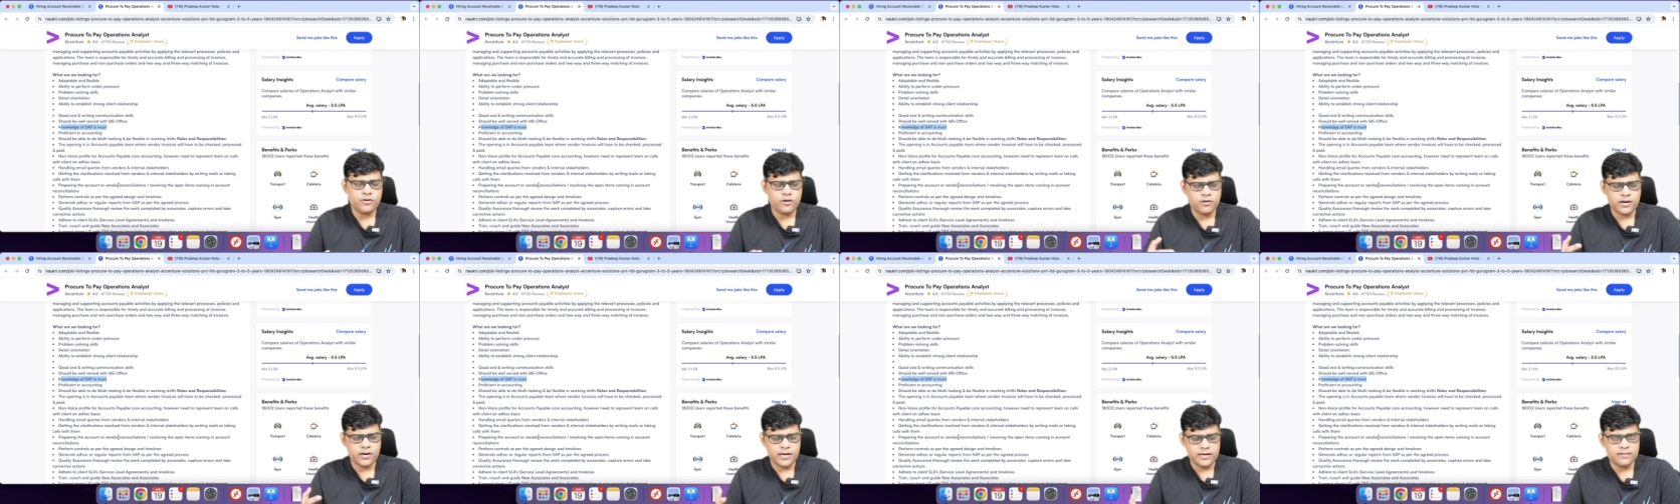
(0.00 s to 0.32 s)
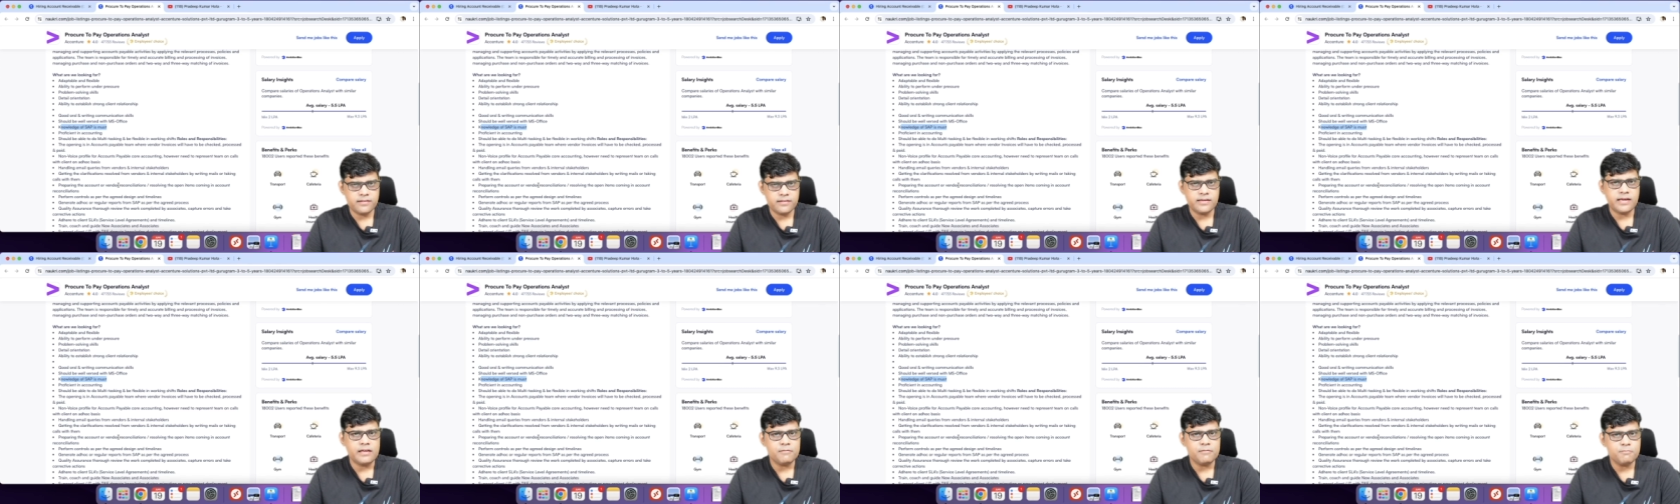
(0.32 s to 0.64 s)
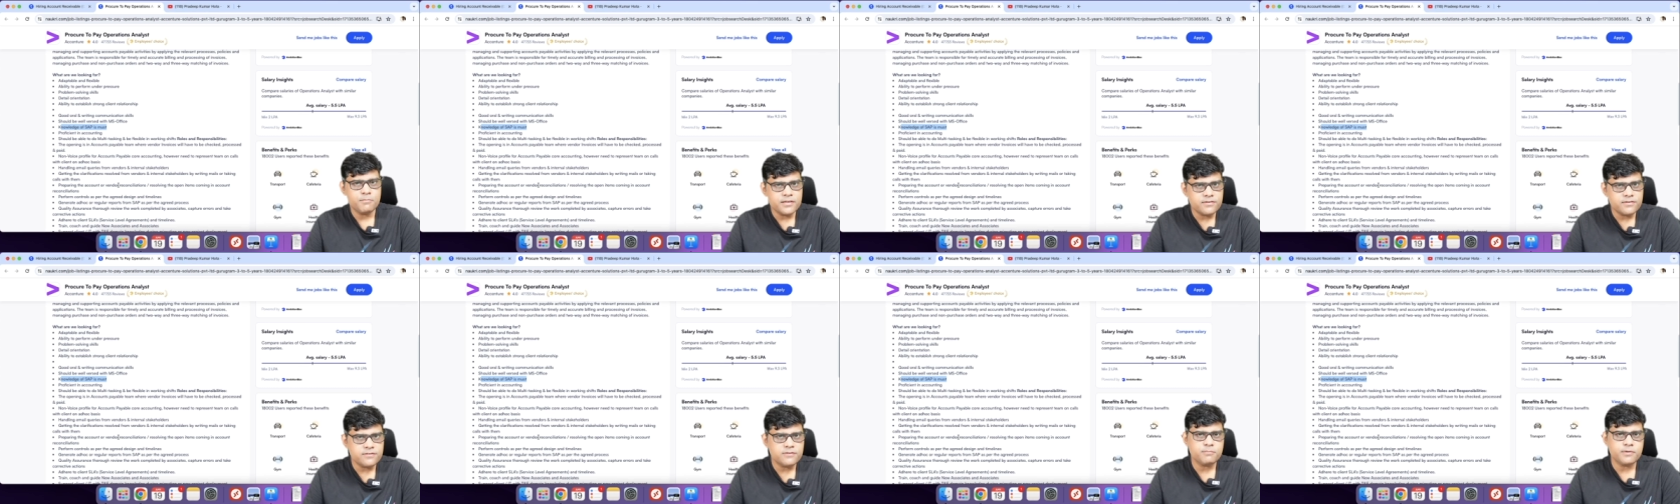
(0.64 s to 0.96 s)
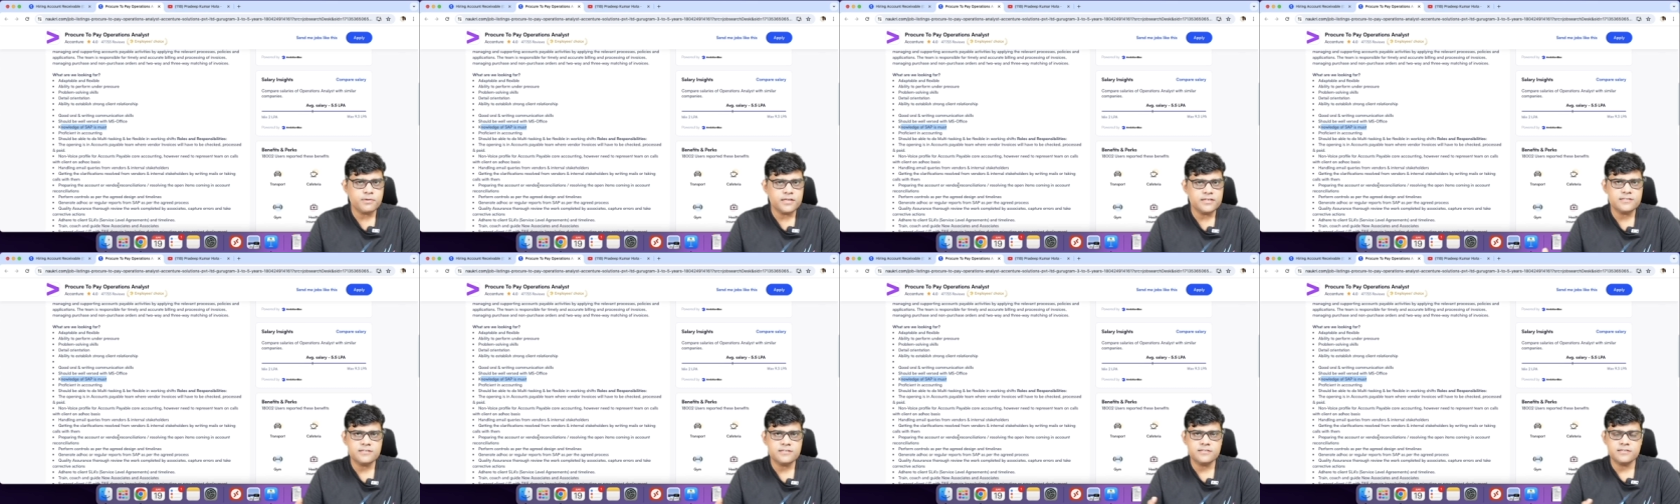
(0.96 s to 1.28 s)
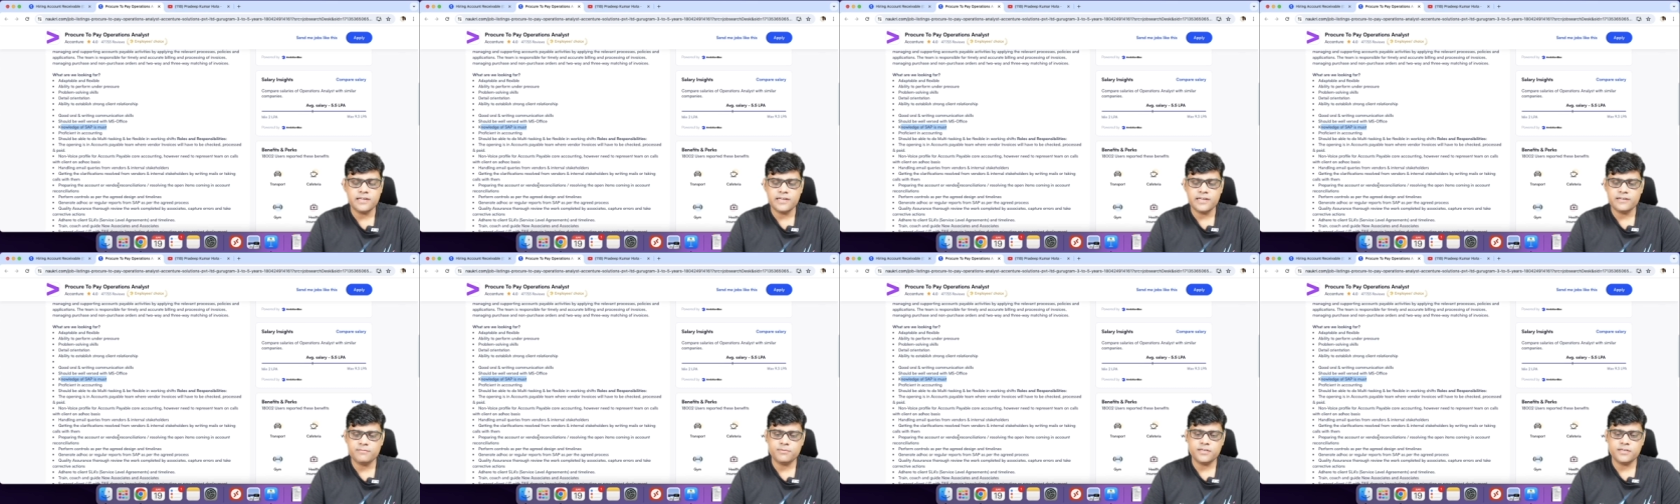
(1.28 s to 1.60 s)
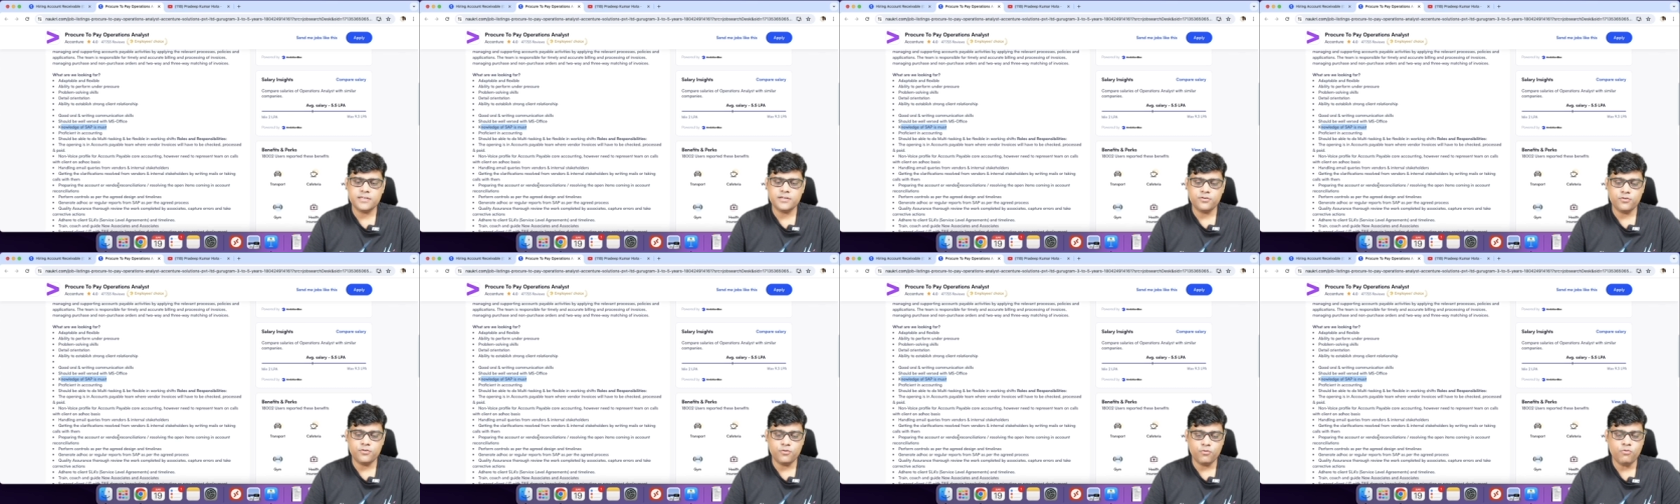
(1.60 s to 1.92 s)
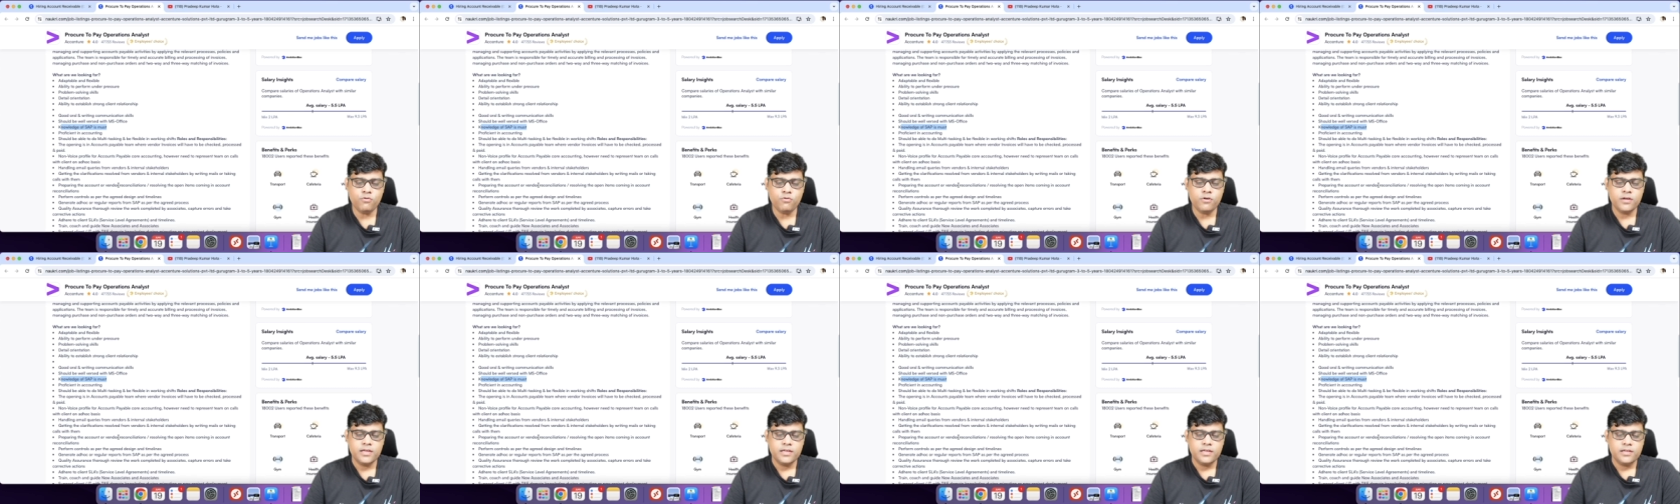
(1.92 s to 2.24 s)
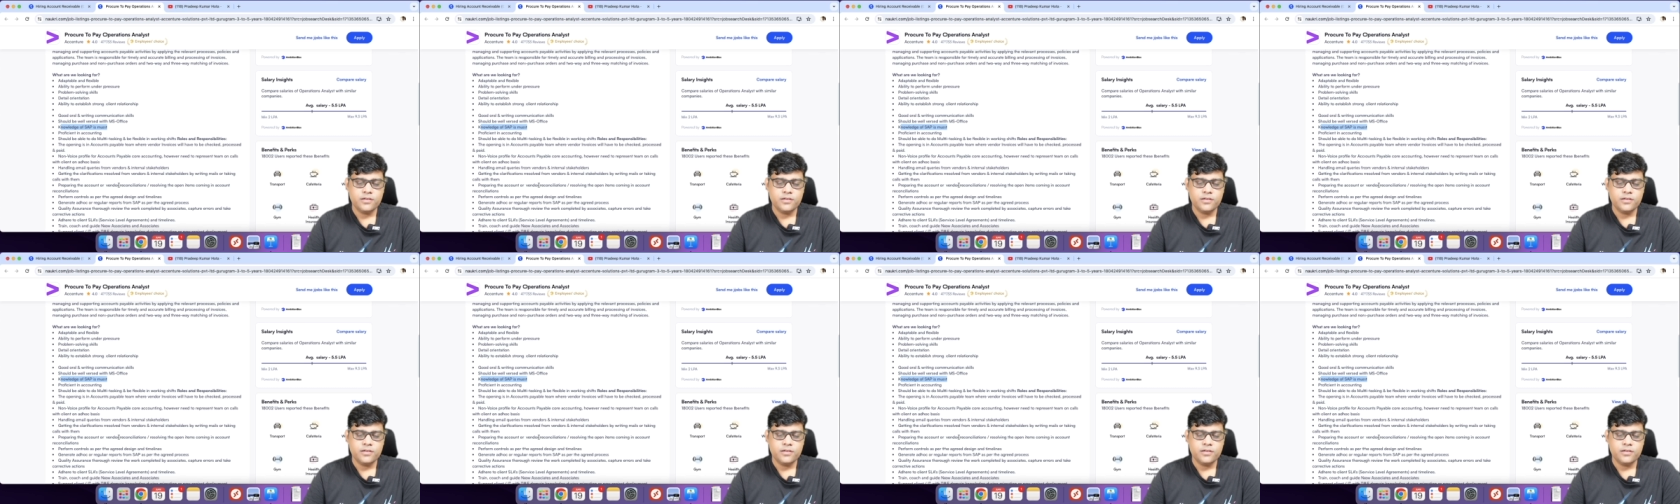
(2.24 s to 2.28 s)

or anything I missed, please let me know.